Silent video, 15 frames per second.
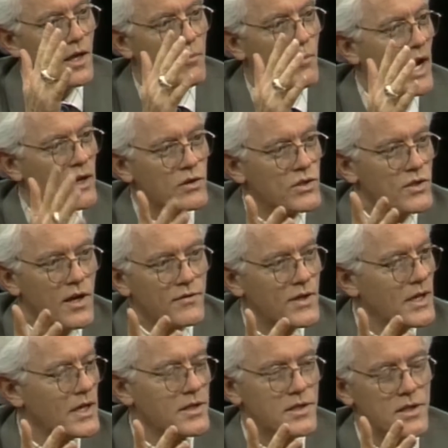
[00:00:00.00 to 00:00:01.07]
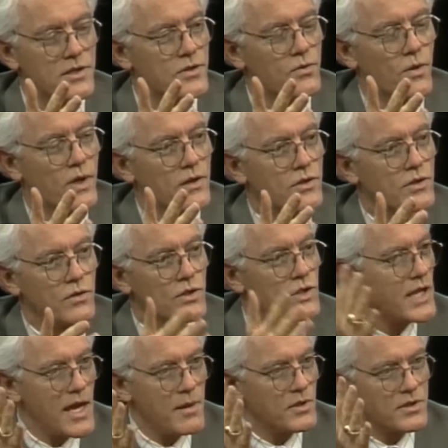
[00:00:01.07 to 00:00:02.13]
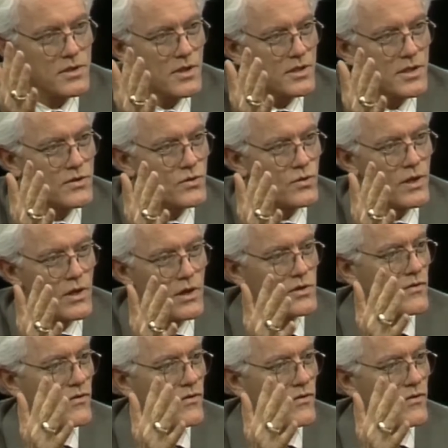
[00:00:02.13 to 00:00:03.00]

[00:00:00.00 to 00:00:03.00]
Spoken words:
Microsoft didn't exist 20 years ago. Staples didn't exist 20 years ago.